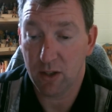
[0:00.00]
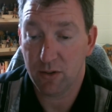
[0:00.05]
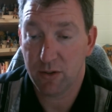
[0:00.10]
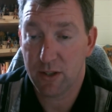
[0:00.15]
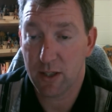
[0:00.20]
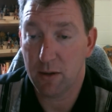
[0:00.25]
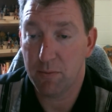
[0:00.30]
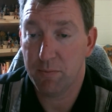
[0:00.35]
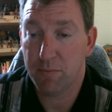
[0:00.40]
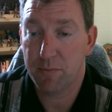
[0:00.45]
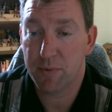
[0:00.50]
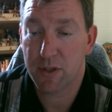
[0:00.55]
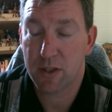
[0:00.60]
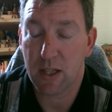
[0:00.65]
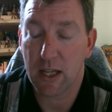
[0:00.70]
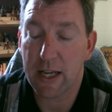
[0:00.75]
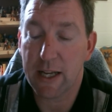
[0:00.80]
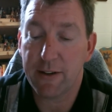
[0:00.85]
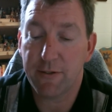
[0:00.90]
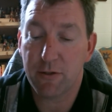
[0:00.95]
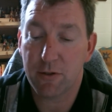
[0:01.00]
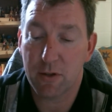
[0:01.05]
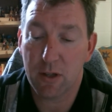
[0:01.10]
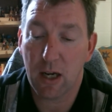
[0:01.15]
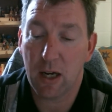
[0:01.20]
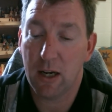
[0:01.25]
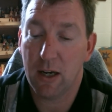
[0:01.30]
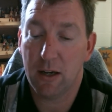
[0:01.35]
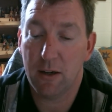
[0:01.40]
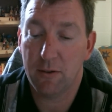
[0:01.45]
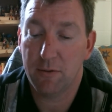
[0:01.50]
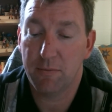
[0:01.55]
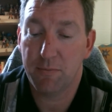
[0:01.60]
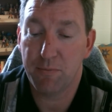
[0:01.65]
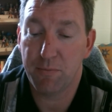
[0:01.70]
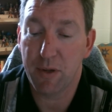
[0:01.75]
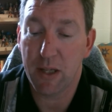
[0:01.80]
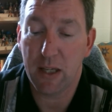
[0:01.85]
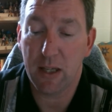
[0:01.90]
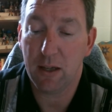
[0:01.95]
some slaves
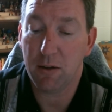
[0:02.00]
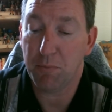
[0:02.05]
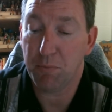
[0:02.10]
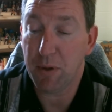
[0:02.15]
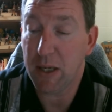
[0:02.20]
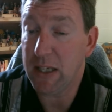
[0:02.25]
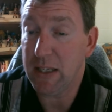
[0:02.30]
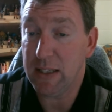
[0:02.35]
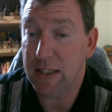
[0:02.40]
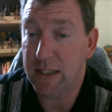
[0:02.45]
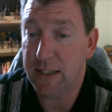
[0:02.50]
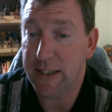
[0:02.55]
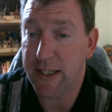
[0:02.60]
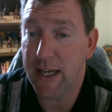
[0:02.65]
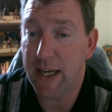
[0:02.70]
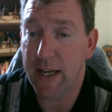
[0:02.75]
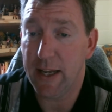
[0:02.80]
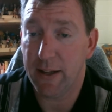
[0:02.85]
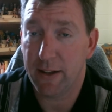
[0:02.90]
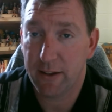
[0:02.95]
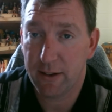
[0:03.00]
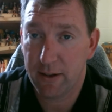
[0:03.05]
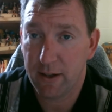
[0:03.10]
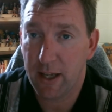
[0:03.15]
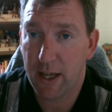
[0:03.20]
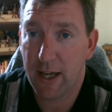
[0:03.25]
being beaten to death